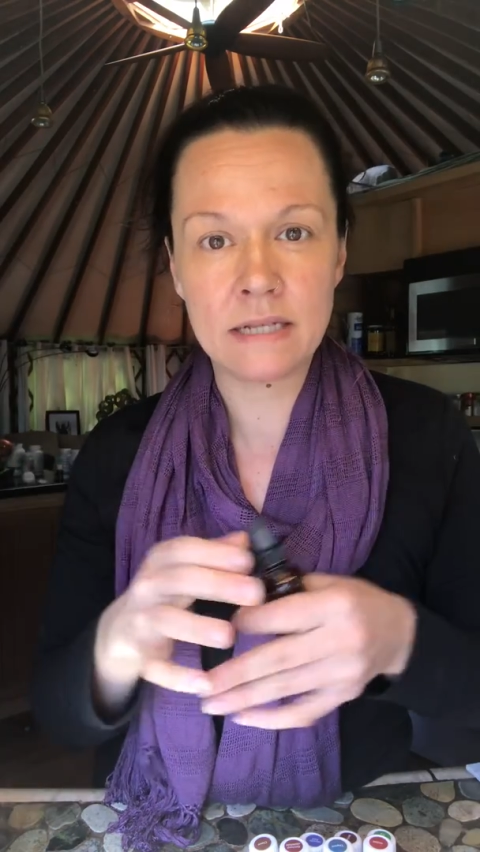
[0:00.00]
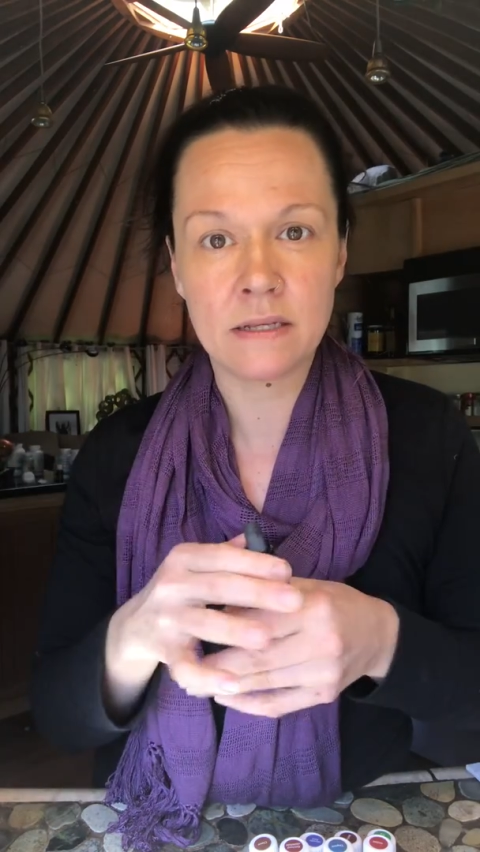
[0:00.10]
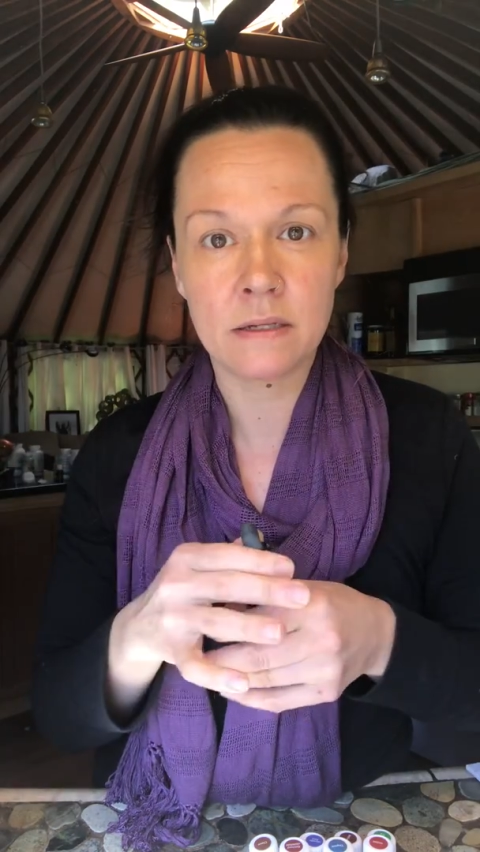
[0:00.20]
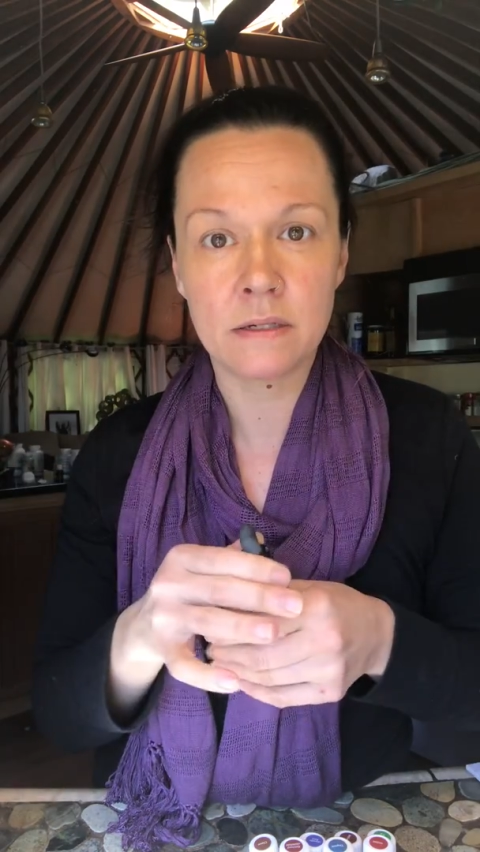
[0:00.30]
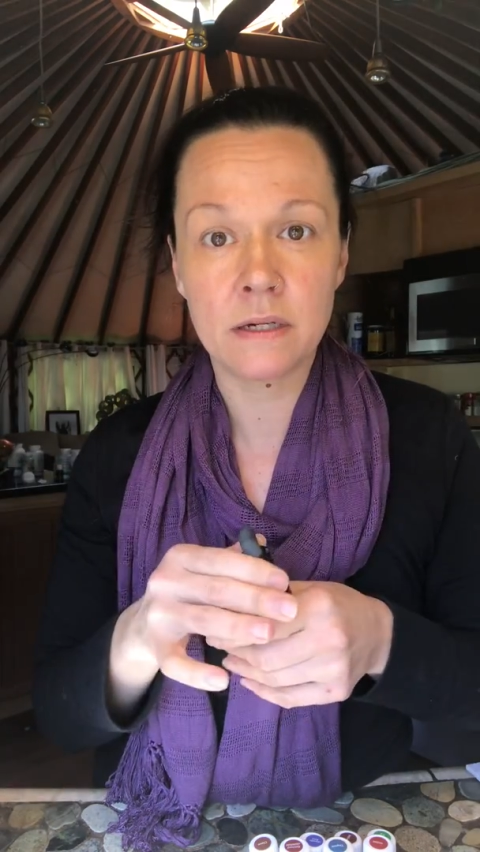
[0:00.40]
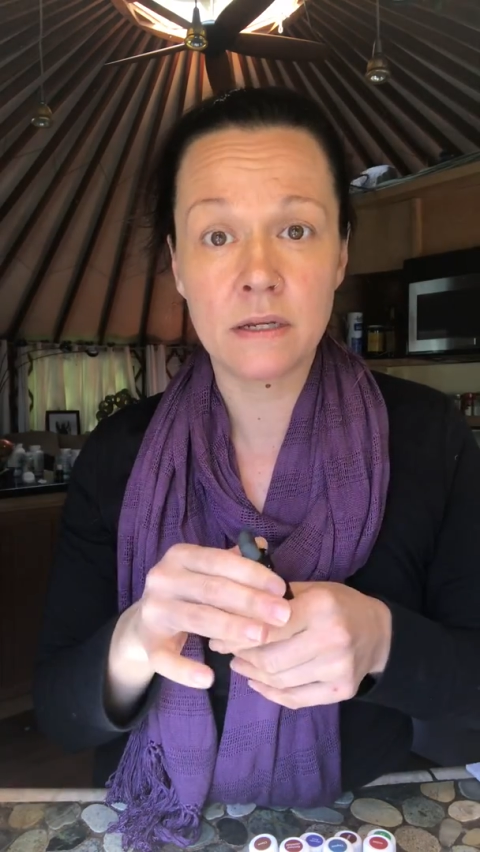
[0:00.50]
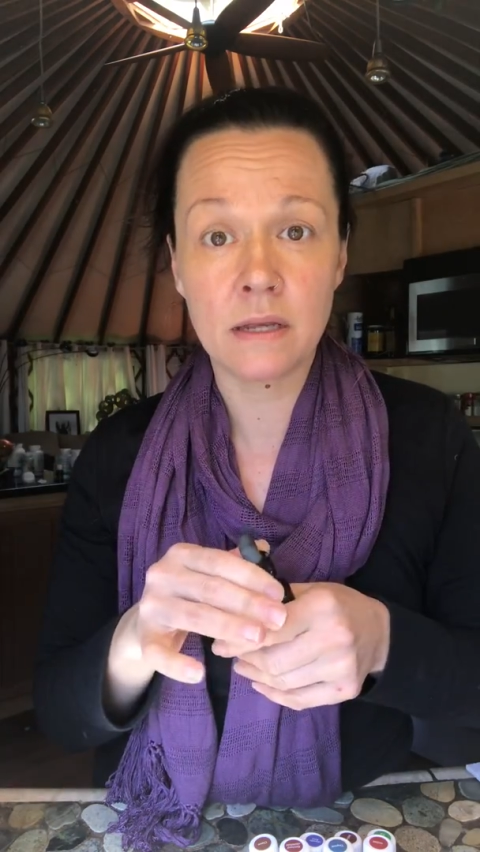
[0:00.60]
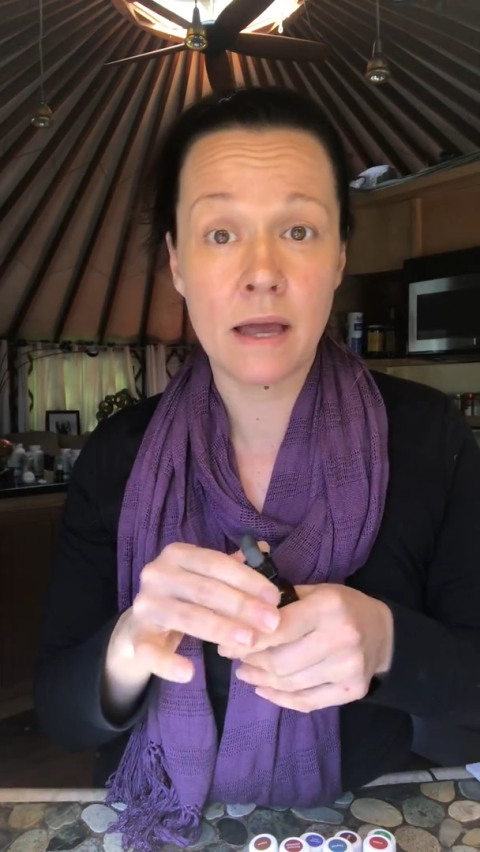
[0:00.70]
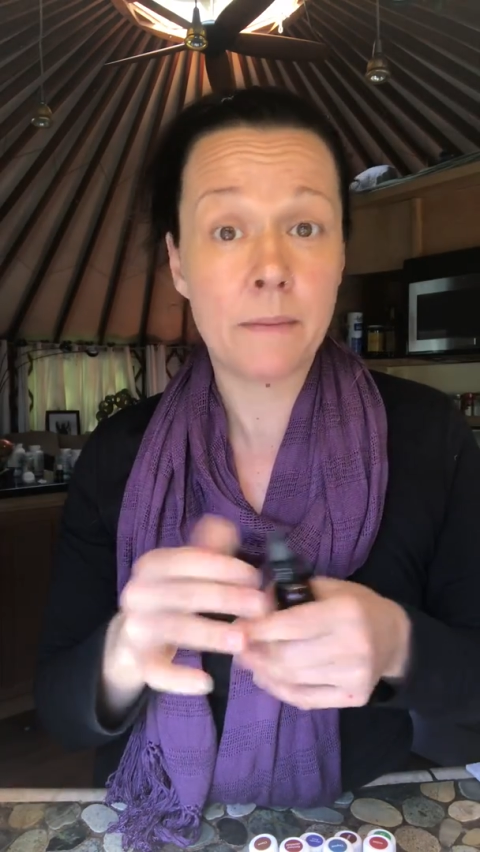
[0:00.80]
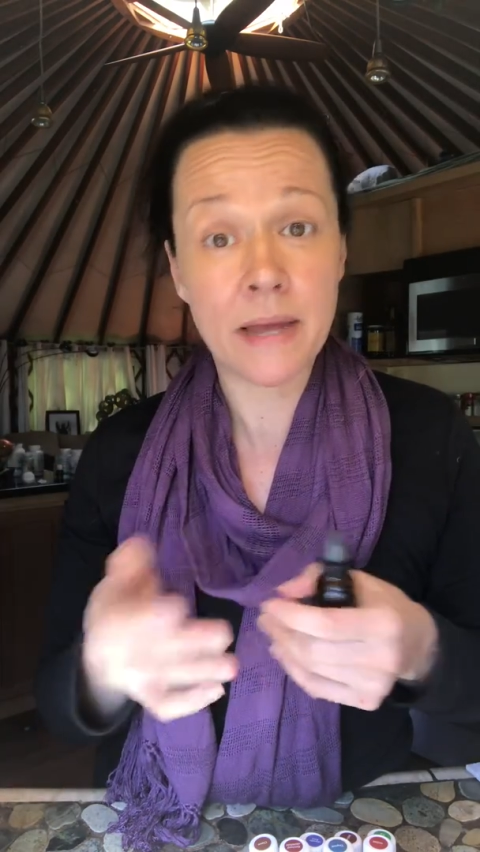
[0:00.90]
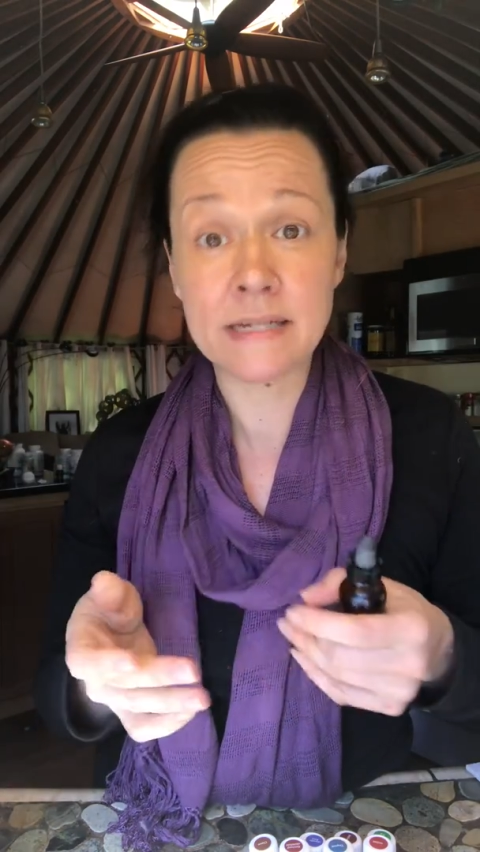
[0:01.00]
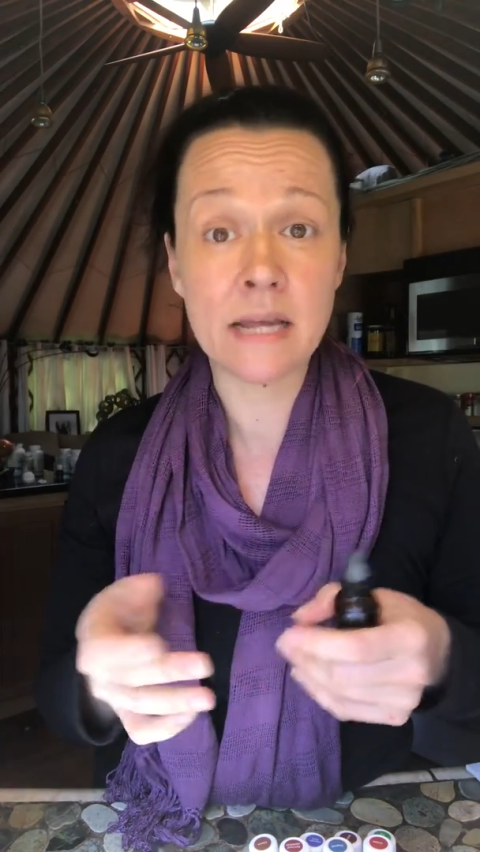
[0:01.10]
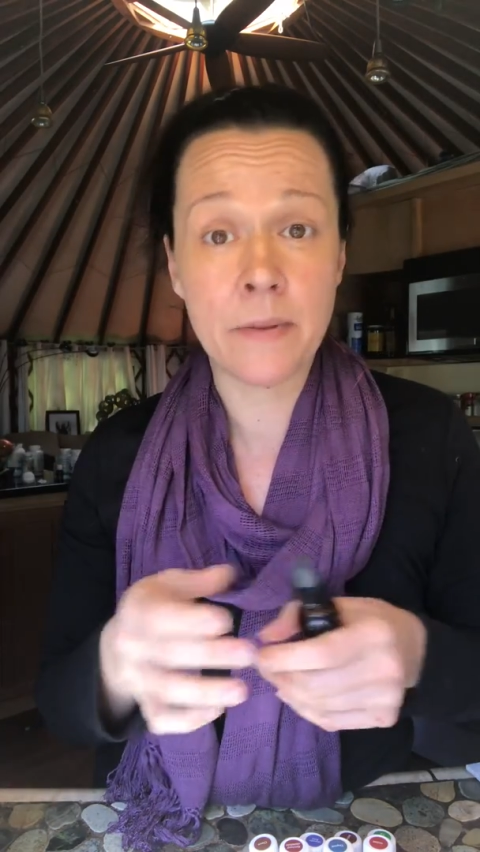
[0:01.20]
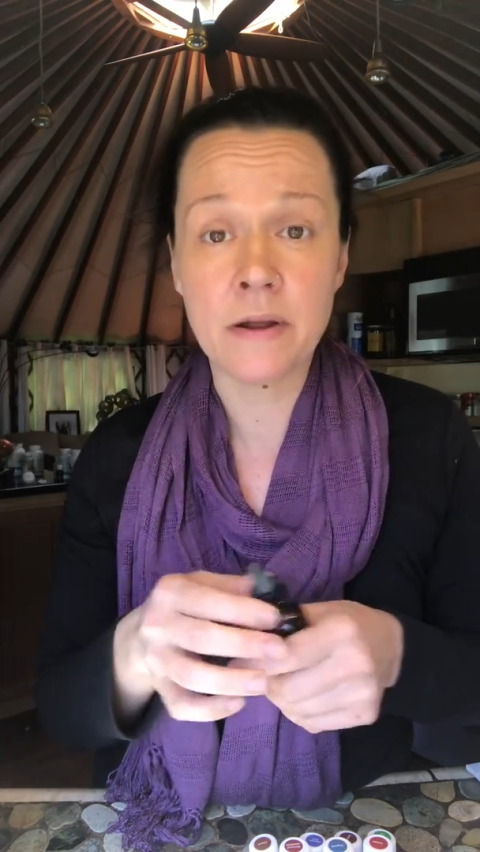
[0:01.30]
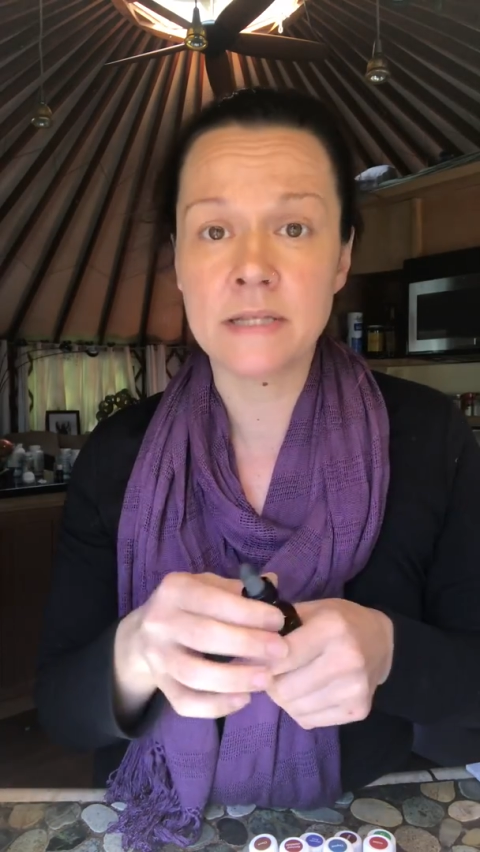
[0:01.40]
is a good
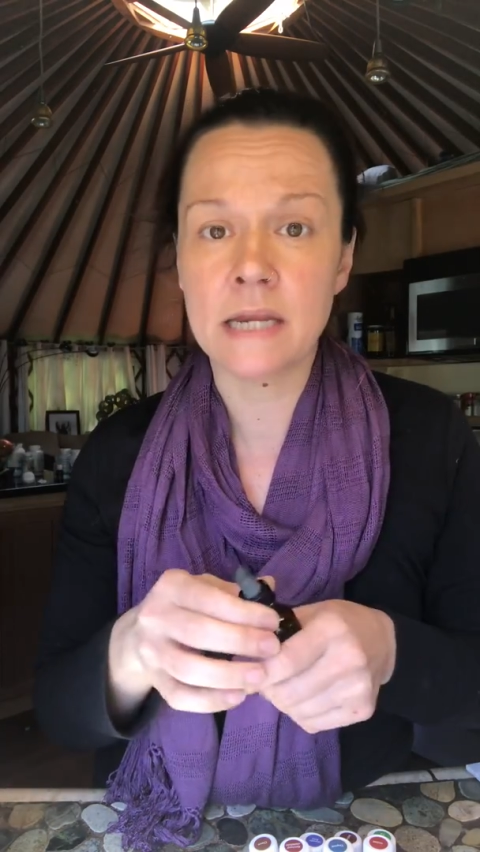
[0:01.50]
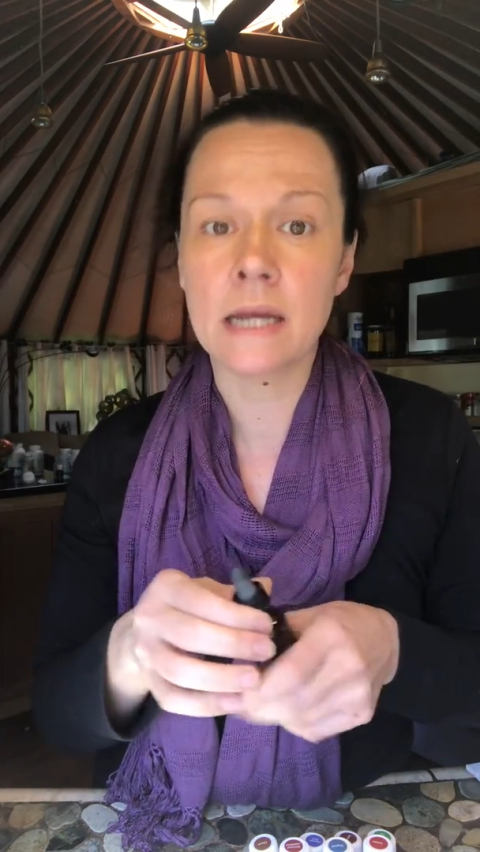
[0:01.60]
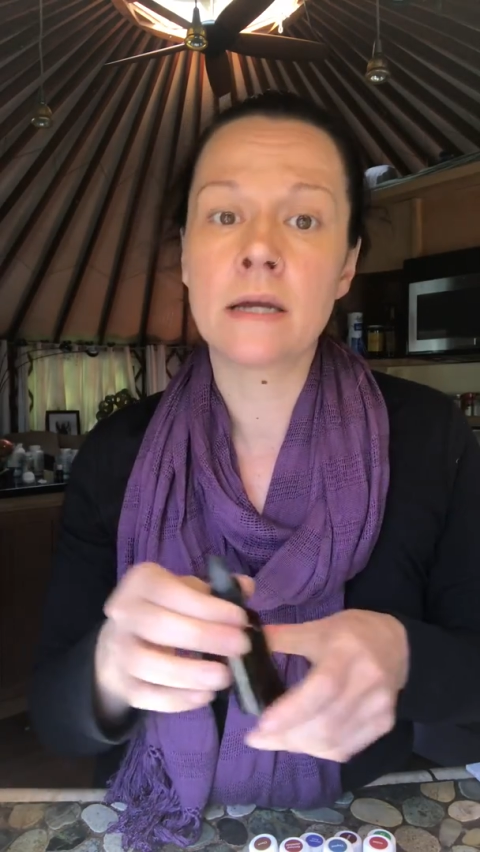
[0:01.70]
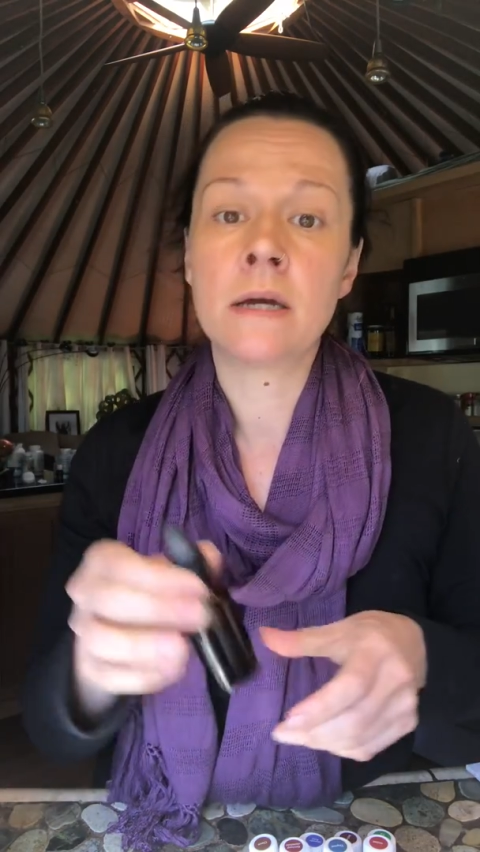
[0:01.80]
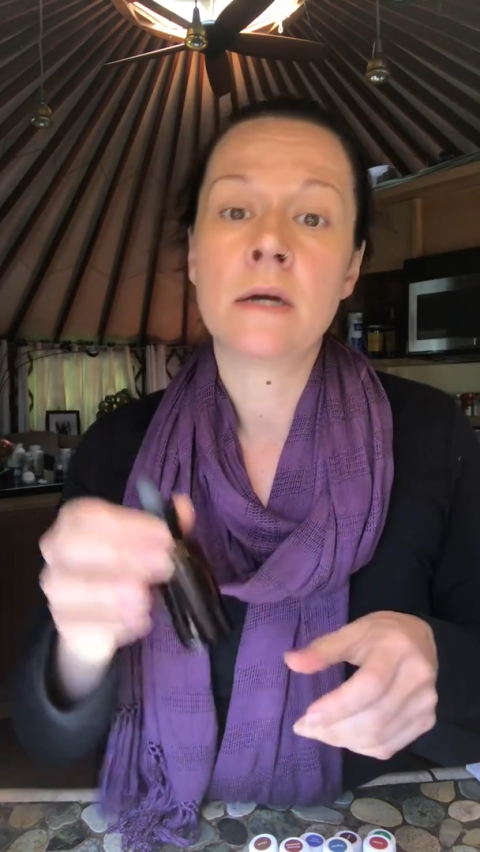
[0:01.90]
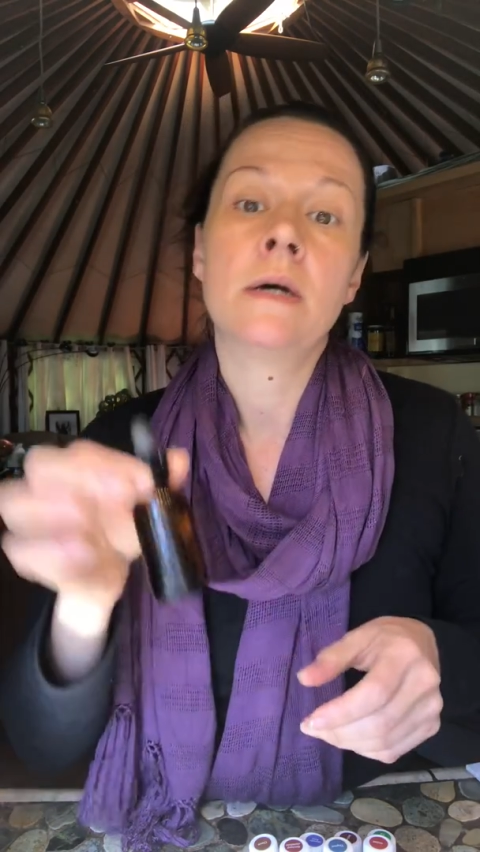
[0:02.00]
anti-parasitic.